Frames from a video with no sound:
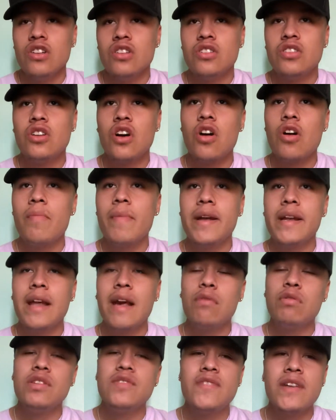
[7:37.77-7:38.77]
So my
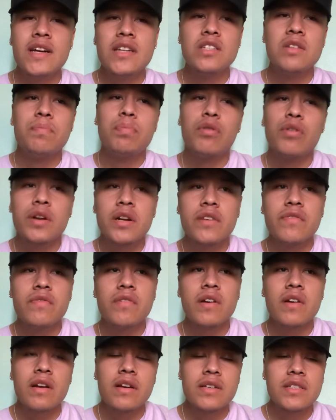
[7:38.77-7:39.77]
dad was very supportive
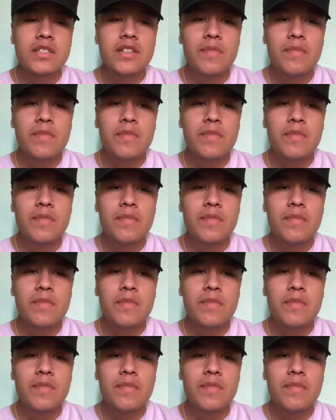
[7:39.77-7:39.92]
of